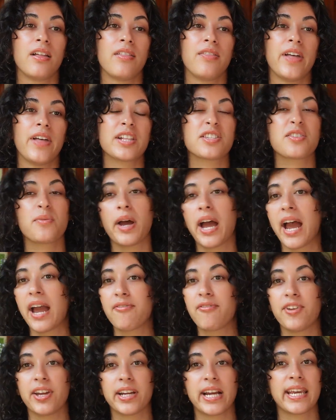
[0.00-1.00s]
That's why I
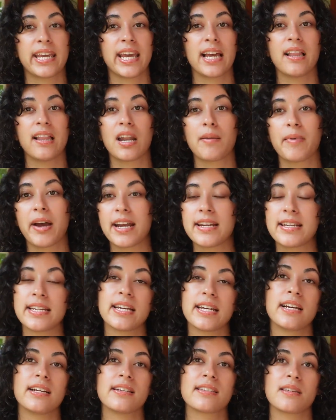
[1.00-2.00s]
feel I get a lot of my
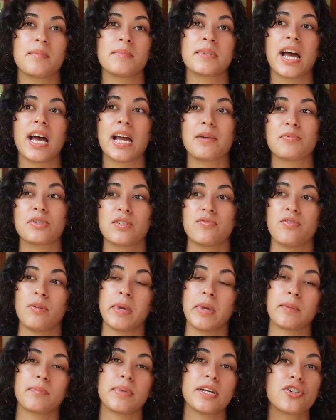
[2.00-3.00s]
ideas sometimes is from
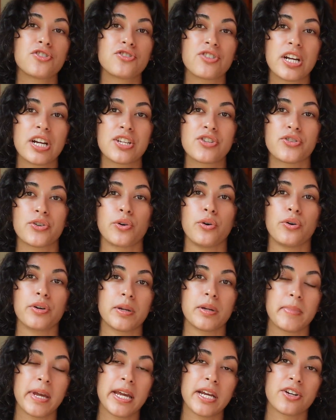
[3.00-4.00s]
Pinterest, or going
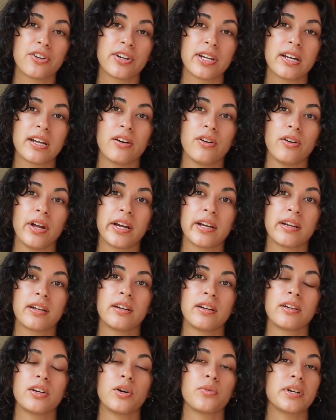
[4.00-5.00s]
to bakery, or
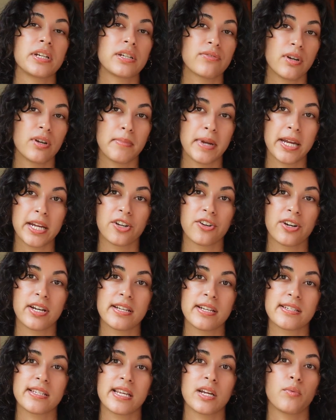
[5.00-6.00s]
going to different
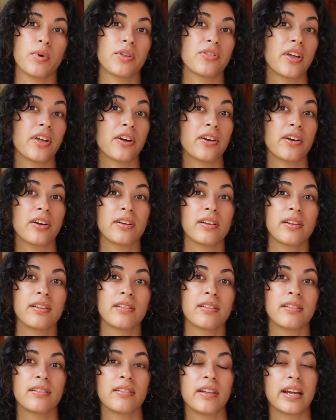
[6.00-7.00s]
bakeries, seeing what they're
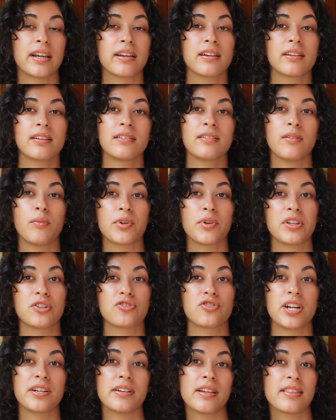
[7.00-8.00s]
what the
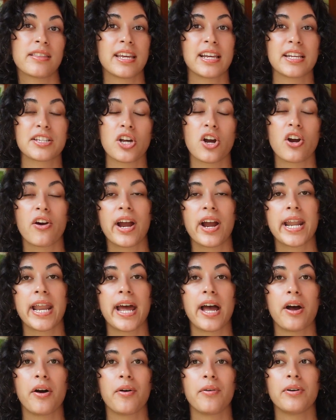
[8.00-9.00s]
trendy things are right
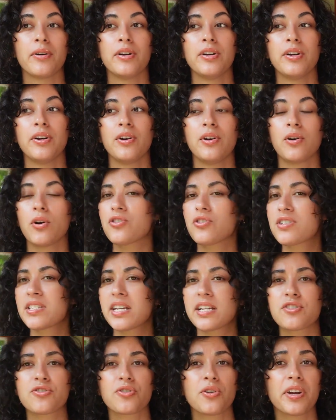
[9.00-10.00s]
now, or just
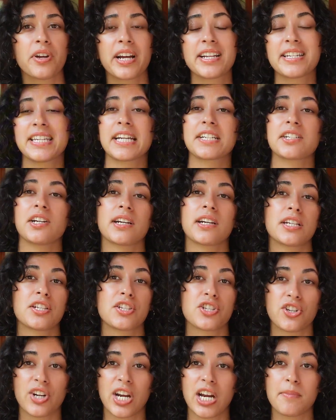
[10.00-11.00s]
scrolling on TikTok,
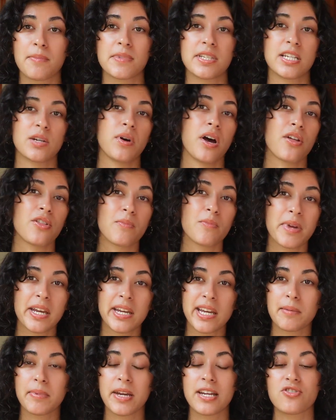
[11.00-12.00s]
Instagram, seeing what other
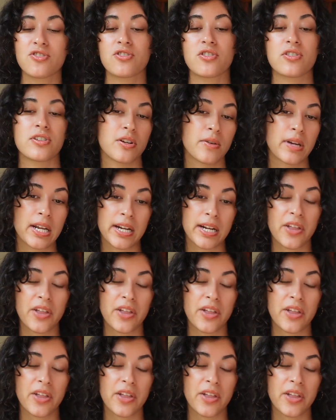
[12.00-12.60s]
baking pages are doing.